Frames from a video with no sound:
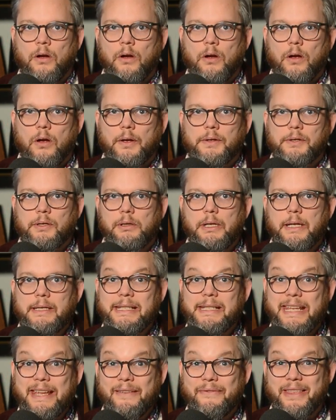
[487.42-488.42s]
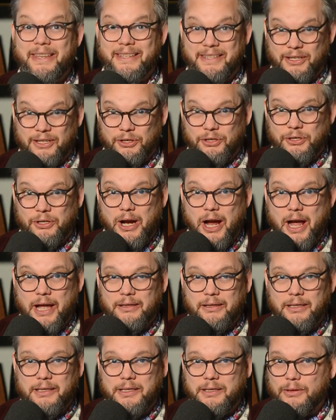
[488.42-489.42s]
So let's give this a shot.
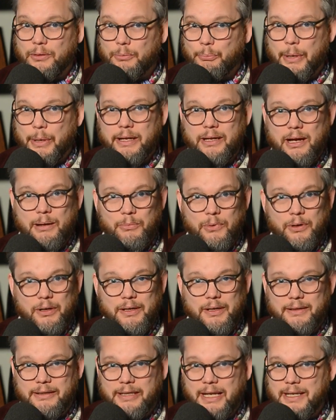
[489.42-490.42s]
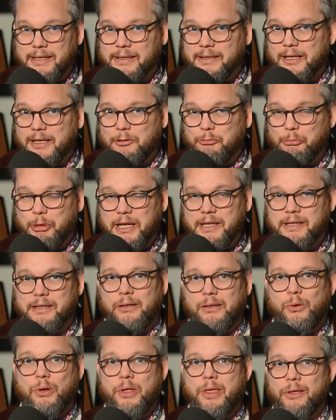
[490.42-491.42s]
Let's do. I'm gonna taste it based
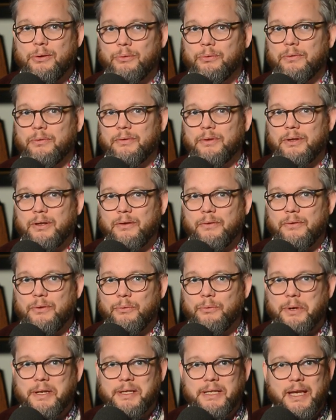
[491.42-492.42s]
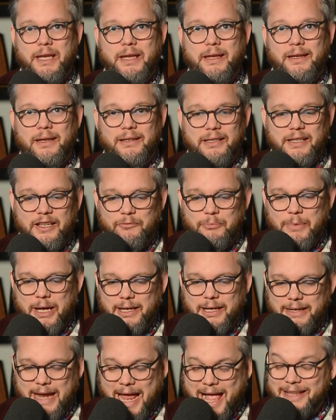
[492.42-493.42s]
on the you know on the whiskey and give my
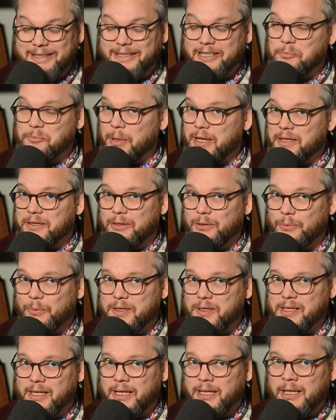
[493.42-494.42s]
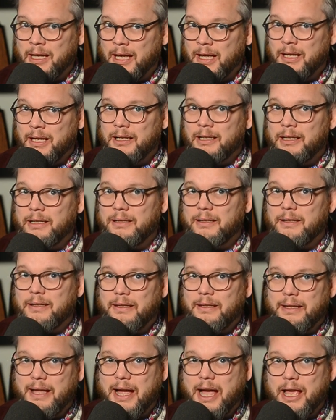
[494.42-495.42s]
analysis based on the whiskey,
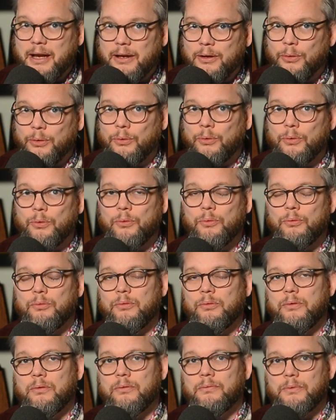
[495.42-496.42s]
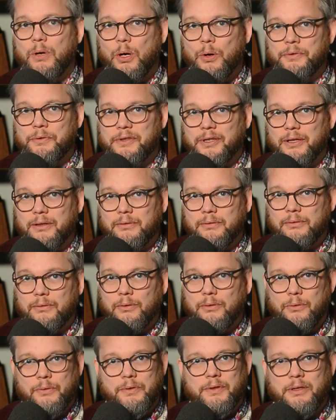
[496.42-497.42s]
not who owns it,
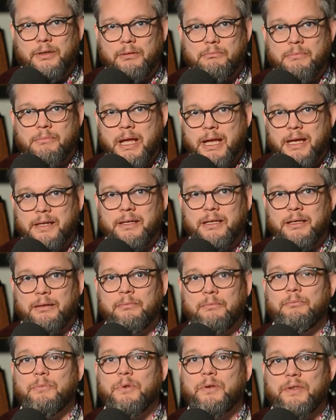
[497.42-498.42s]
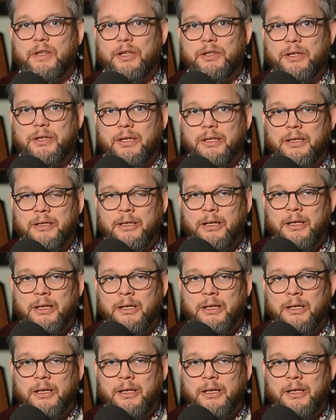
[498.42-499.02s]
who is an amazing musician,